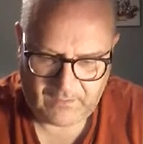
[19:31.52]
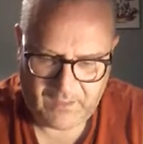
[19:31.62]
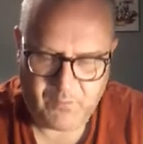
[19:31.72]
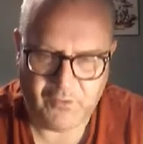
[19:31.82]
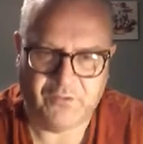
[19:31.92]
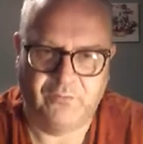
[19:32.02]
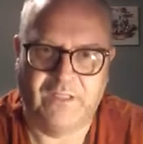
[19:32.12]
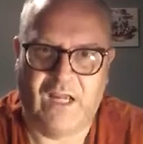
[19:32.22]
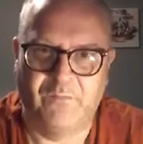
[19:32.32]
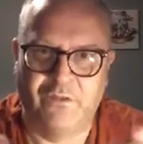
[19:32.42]
Emotional
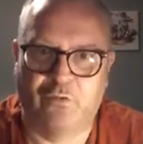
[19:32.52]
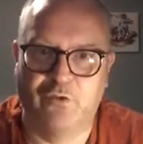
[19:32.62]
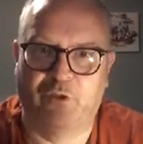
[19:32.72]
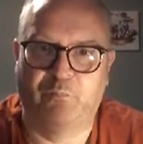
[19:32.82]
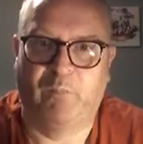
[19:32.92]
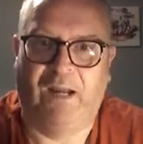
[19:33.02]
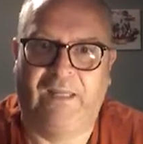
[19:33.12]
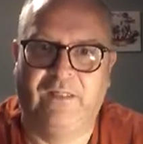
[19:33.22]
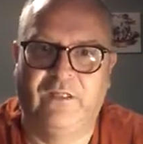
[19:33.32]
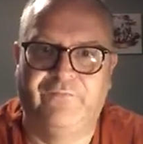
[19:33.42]
damage goes
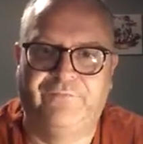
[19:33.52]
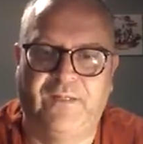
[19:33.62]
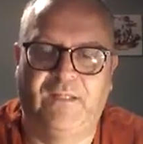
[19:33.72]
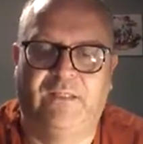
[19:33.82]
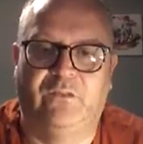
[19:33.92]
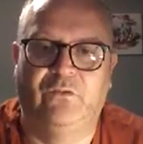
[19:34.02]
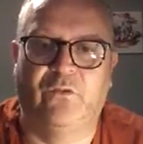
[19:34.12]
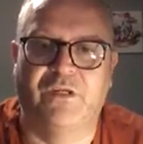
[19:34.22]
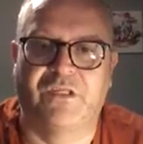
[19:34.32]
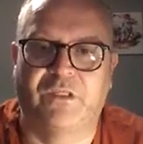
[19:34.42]
by fairly
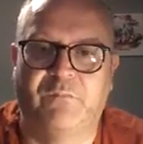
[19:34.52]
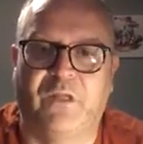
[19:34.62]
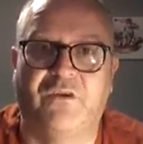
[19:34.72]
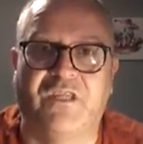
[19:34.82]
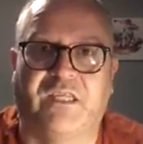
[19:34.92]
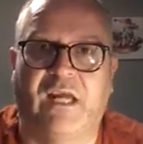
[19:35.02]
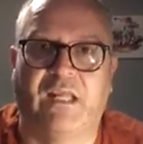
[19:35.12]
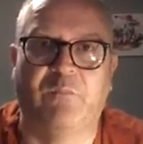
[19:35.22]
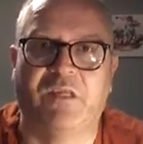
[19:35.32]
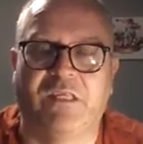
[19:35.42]
unnoticed because it
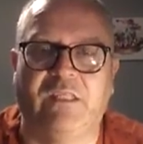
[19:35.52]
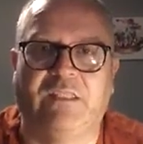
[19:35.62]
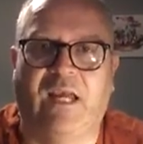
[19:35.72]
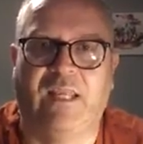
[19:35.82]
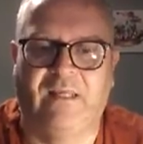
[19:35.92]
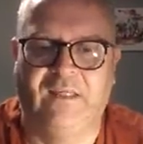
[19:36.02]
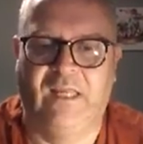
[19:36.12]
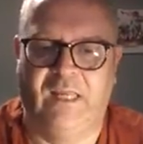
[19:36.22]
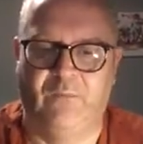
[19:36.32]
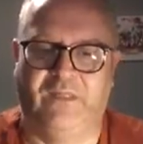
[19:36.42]
can't be seen, can it?